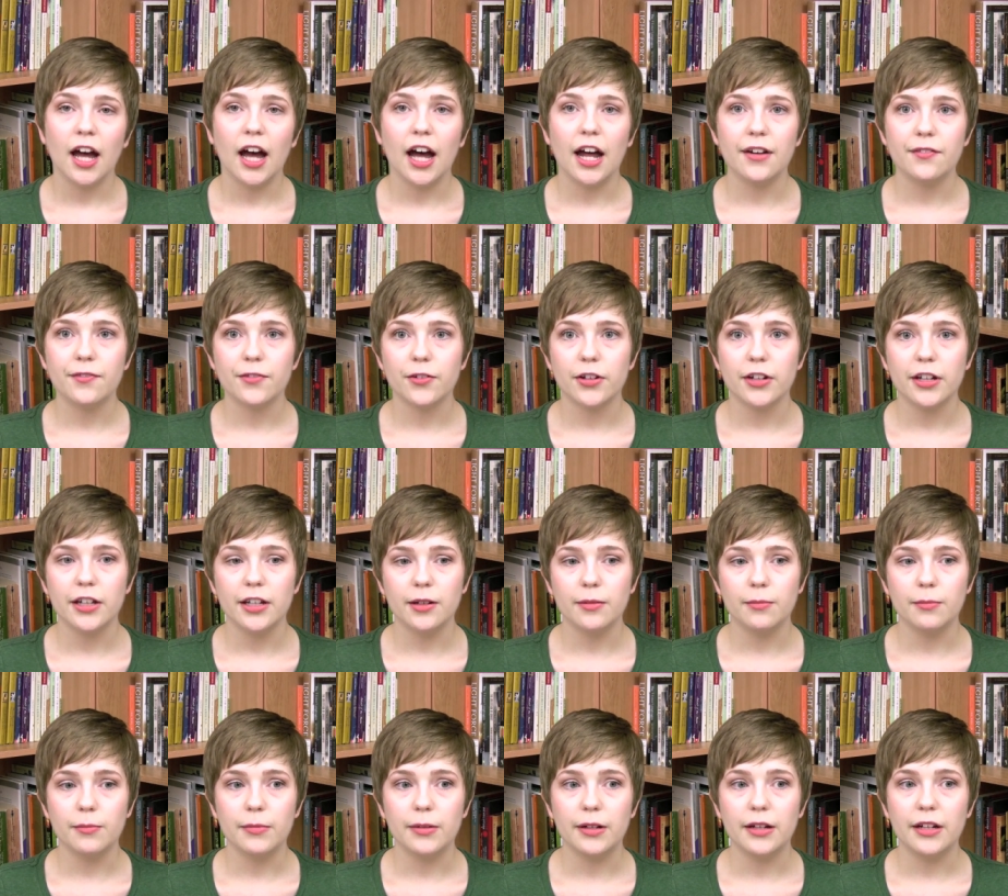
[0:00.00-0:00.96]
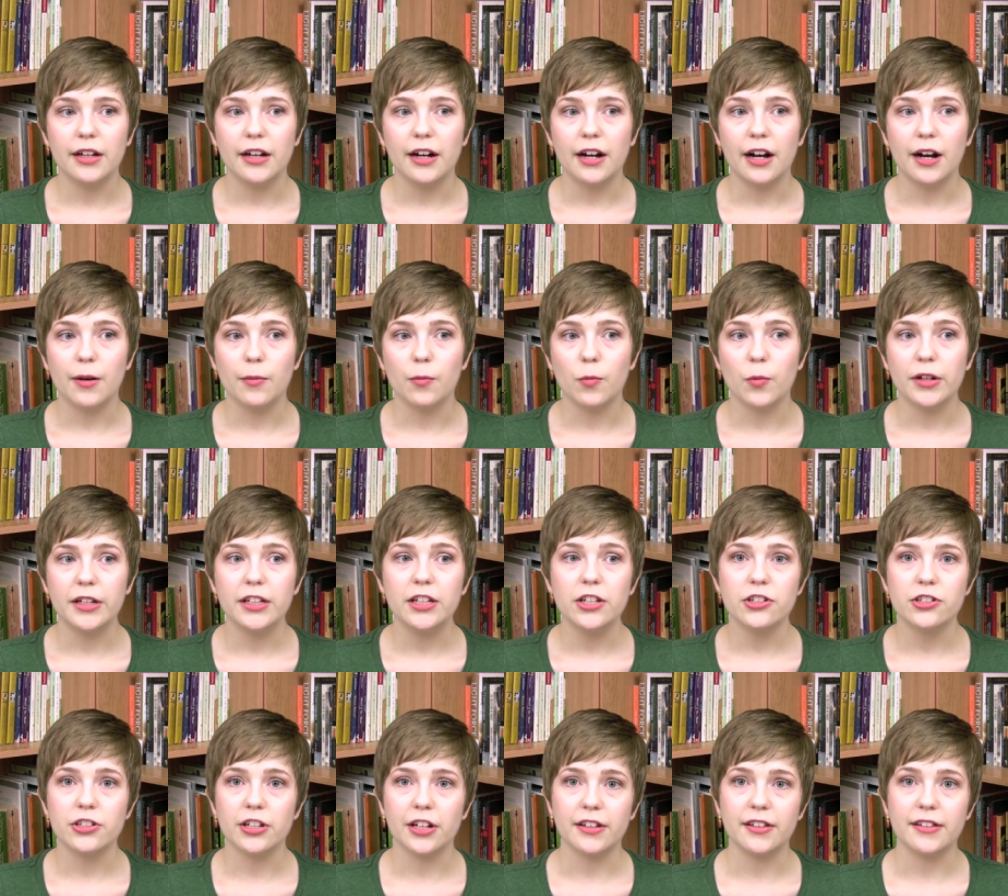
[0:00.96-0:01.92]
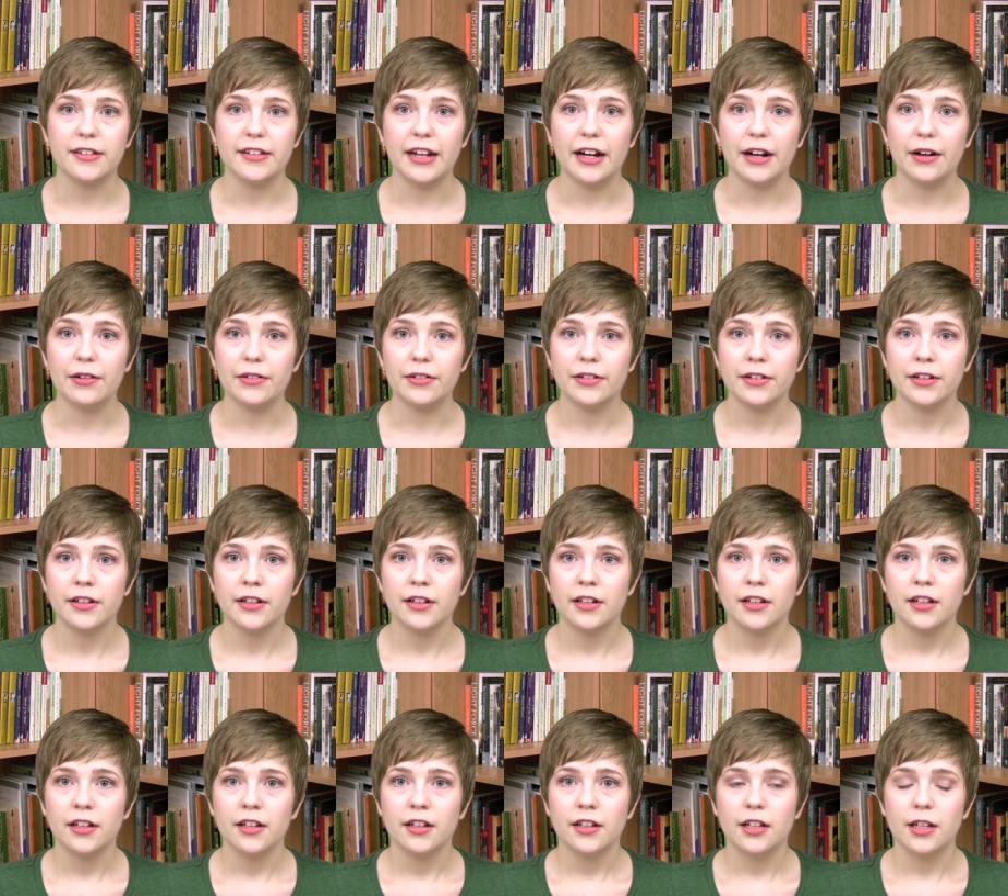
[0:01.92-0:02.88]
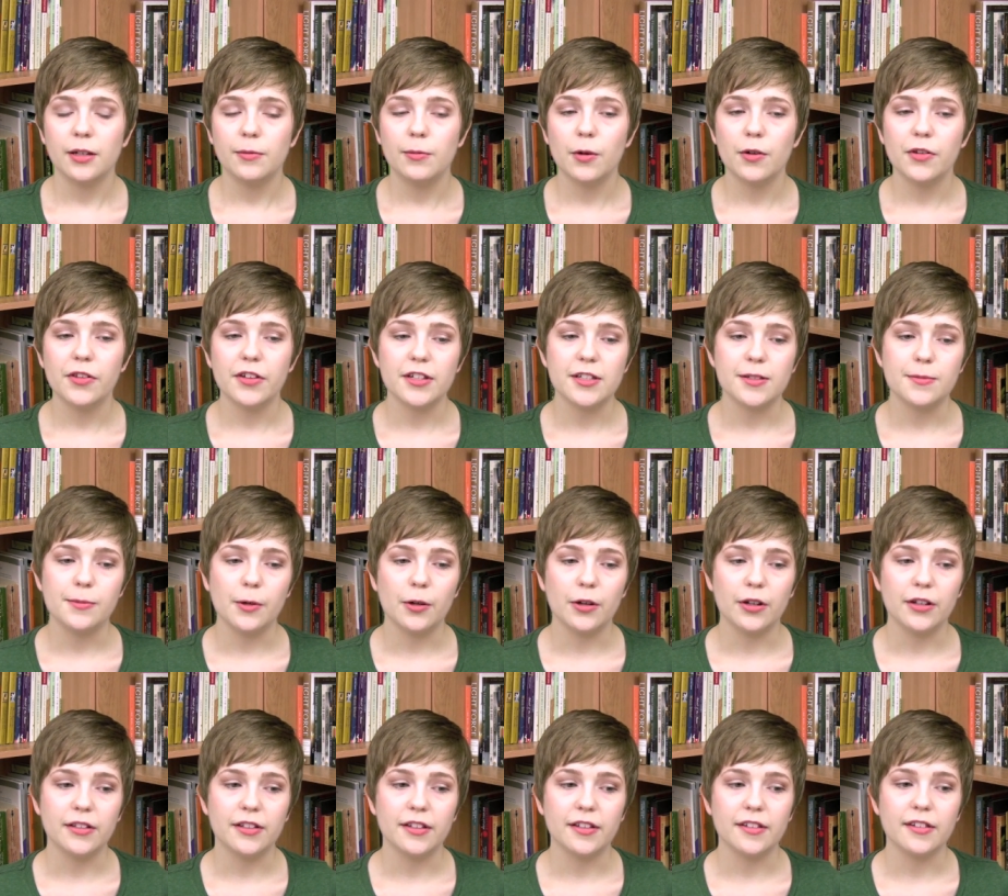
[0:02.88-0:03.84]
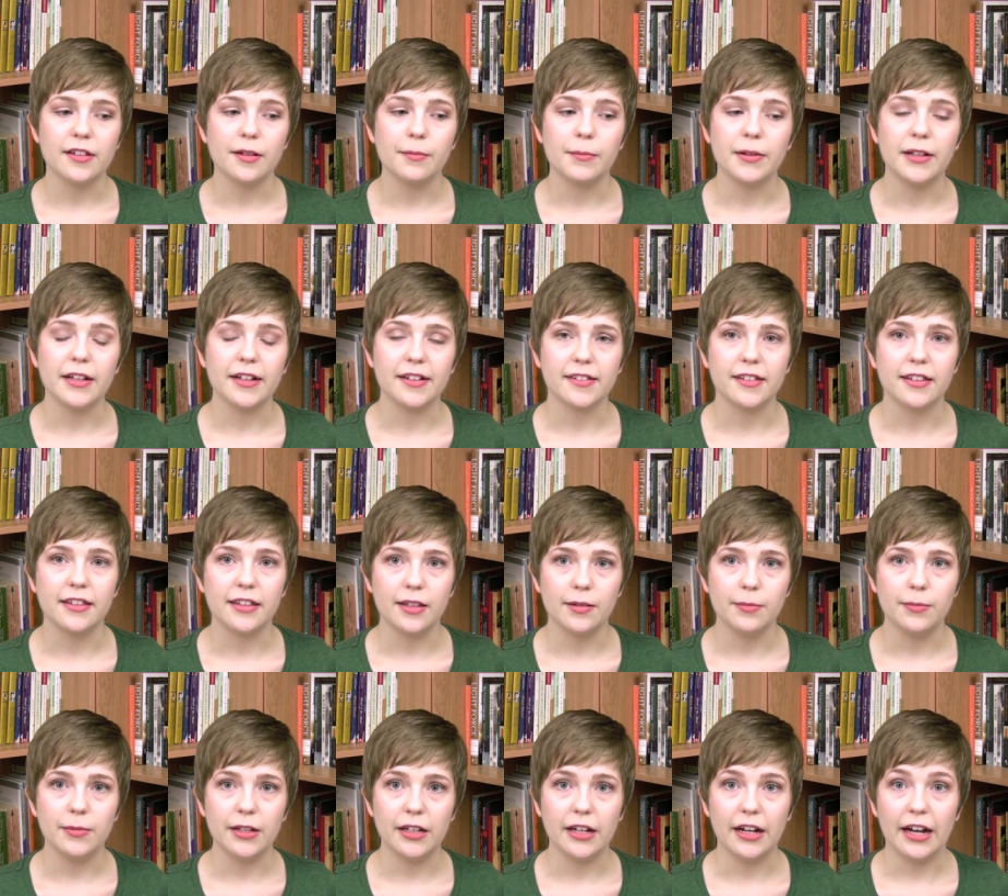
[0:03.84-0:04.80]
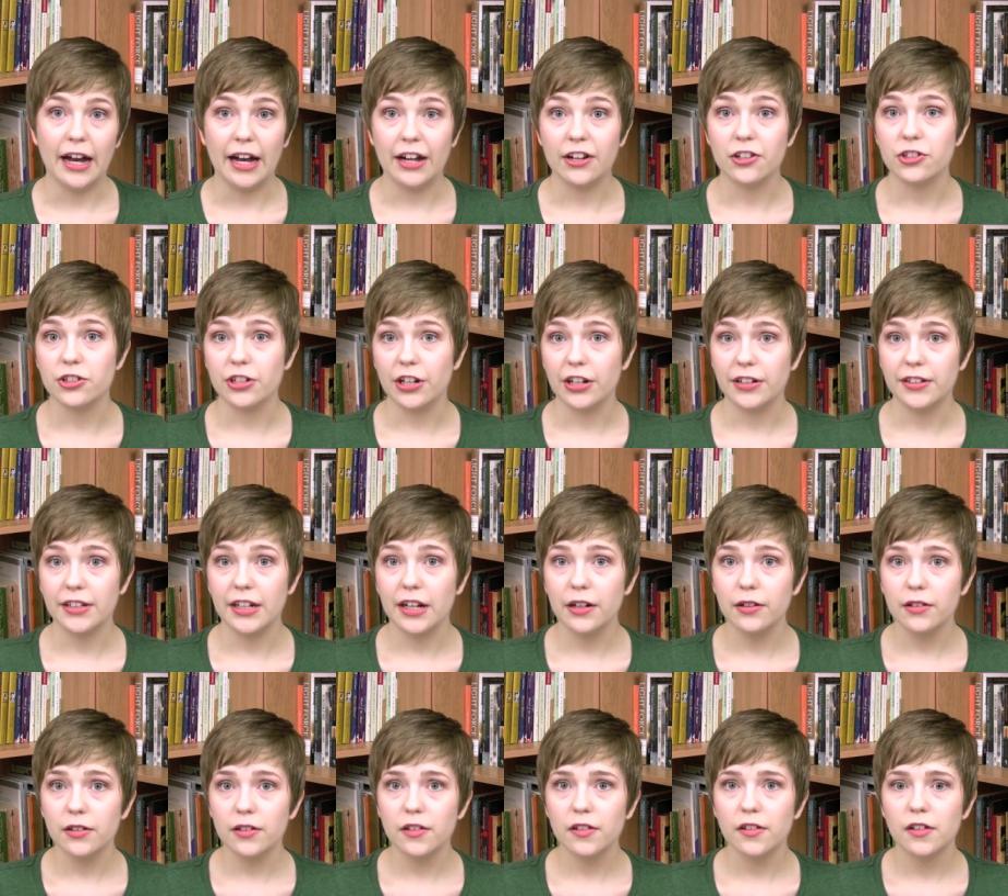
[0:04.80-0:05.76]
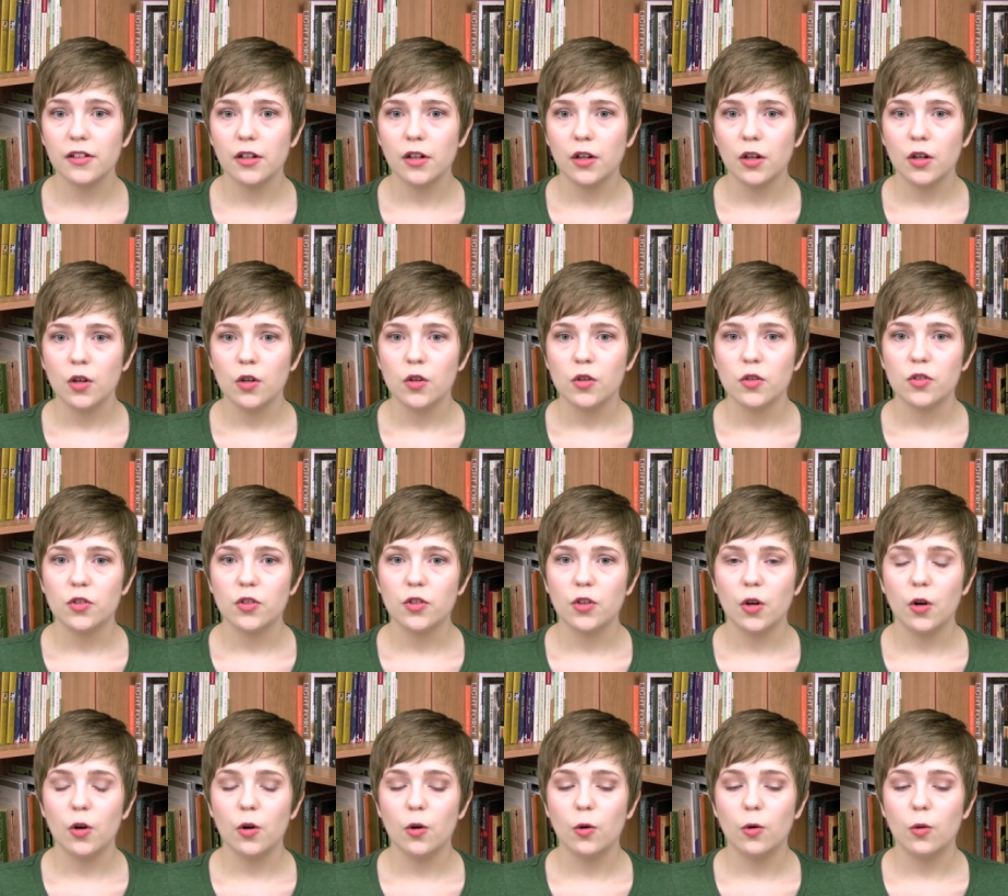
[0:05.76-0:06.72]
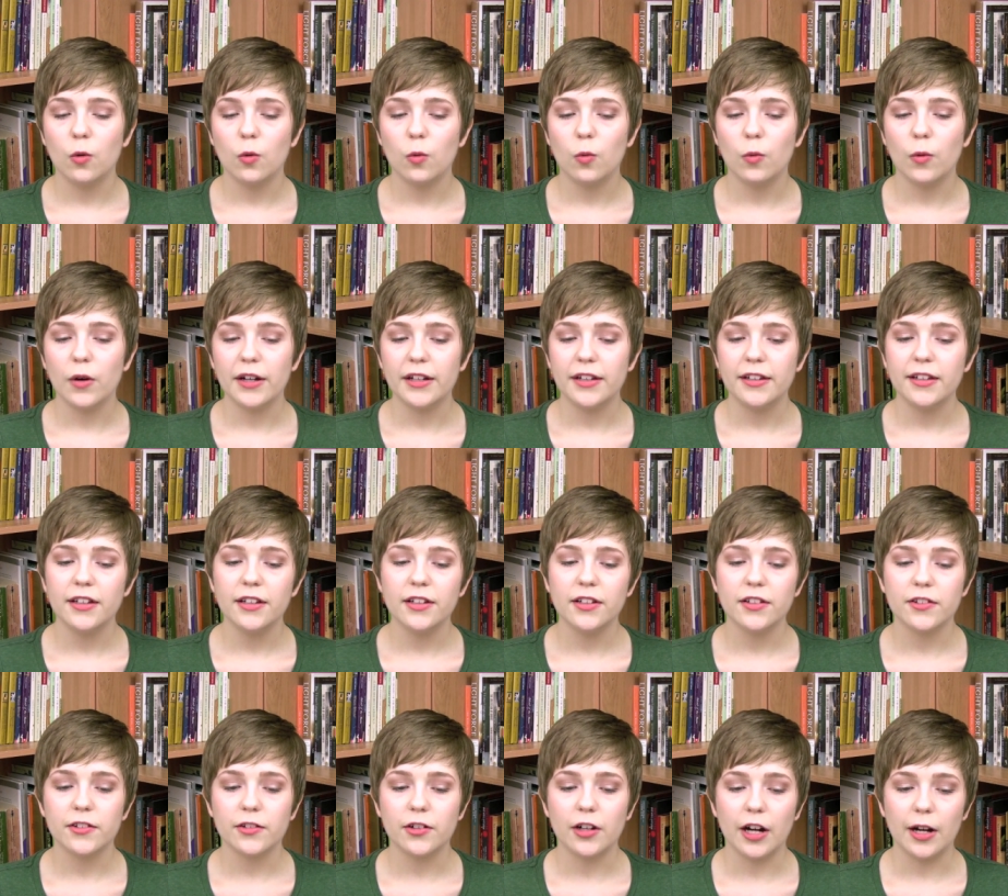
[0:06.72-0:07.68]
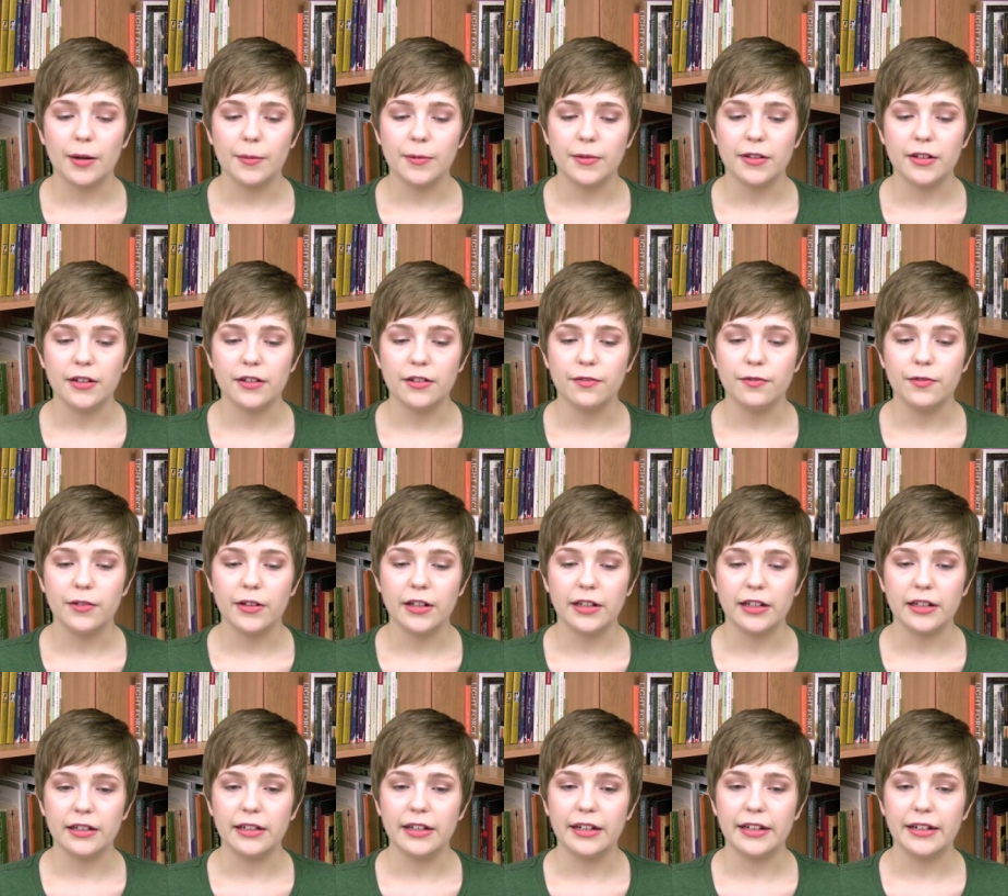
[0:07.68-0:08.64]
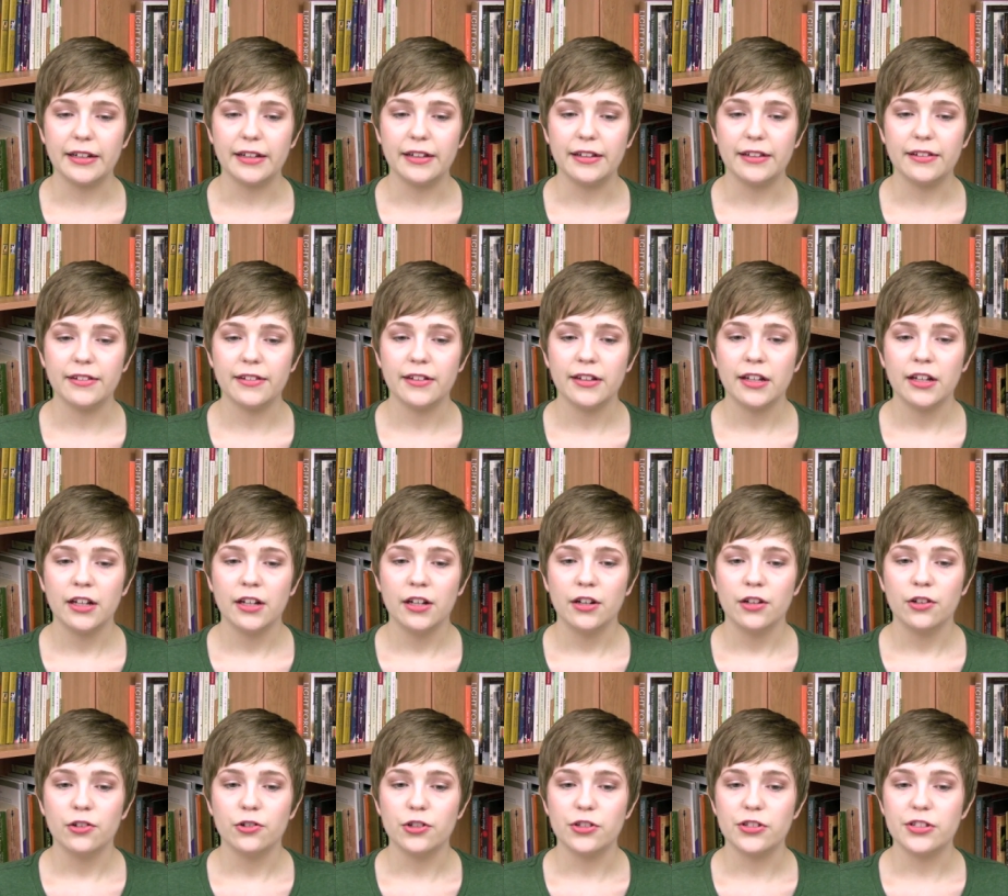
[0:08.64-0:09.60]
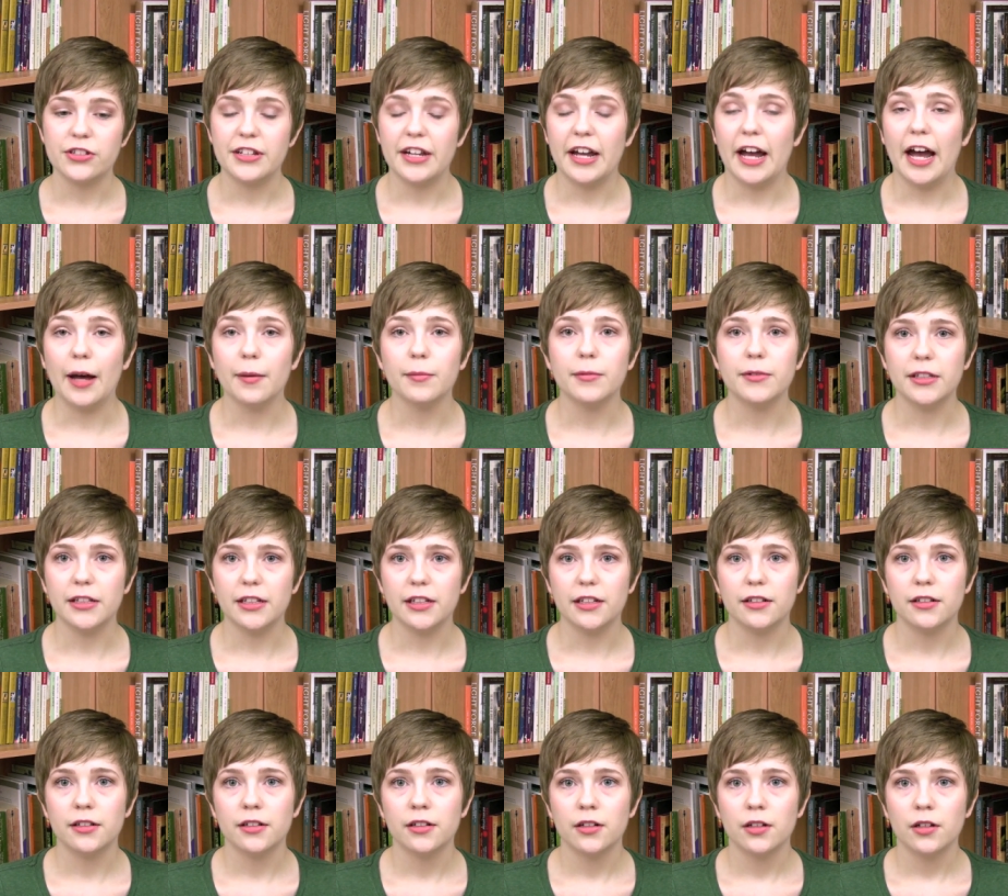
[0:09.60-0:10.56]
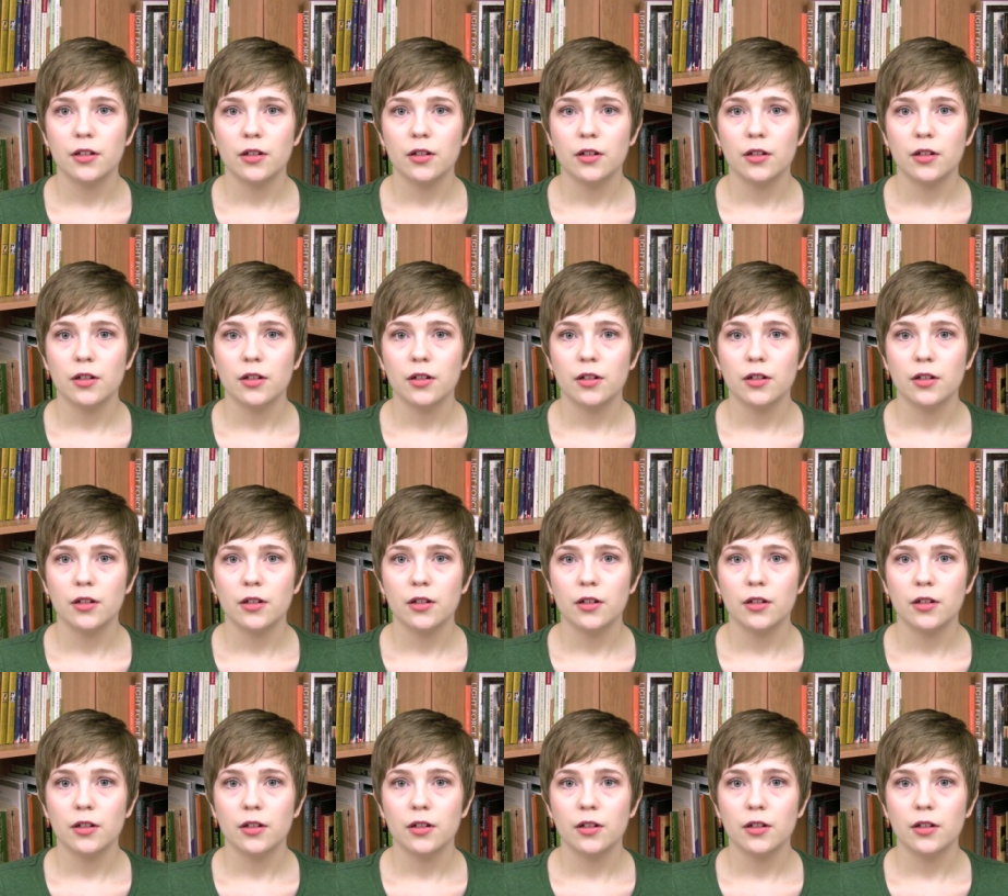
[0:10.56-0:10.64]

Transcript: And for him, um, when he shuts down, he both experiences some alexithymia and shutdowns, so, what he describes it as feeling like is just empty